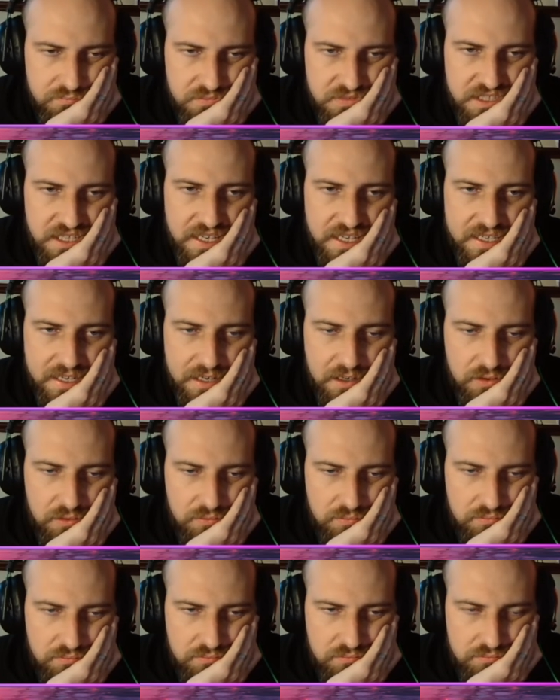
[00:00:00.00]
tie
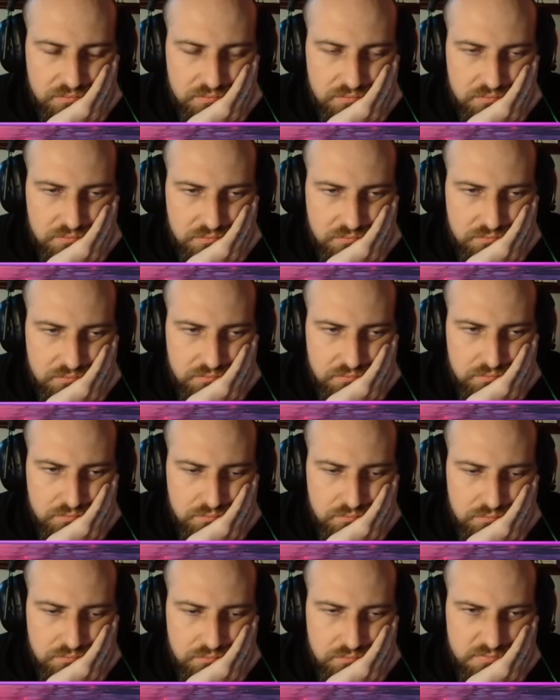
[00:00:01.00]
down
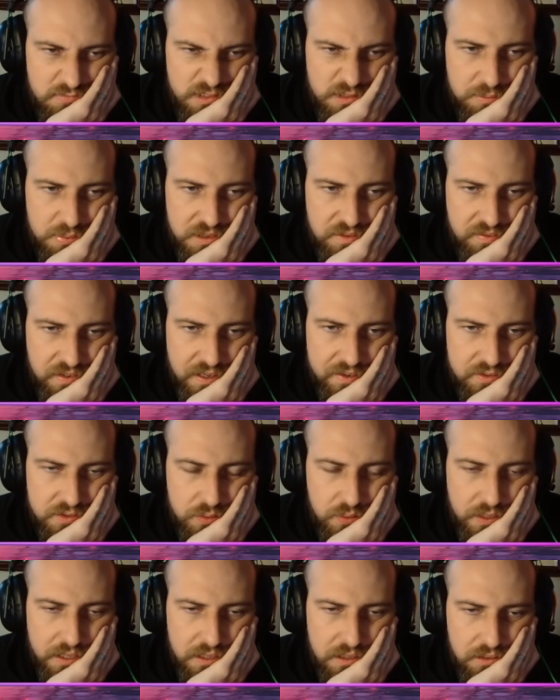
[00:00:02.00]
the b5
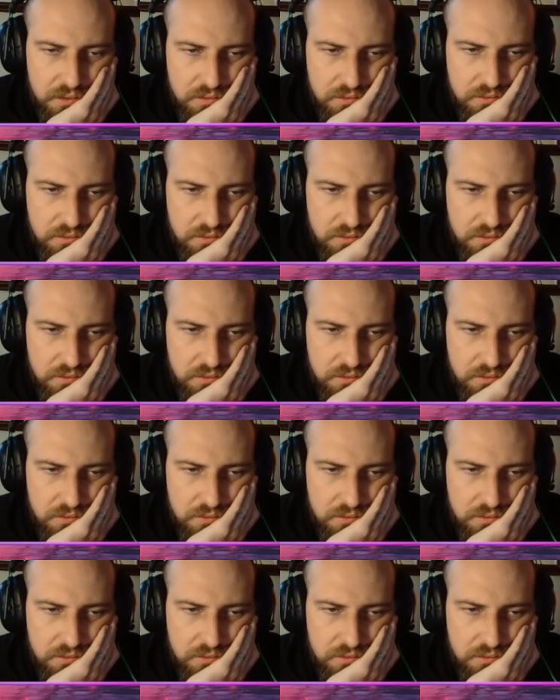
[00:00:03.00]
square.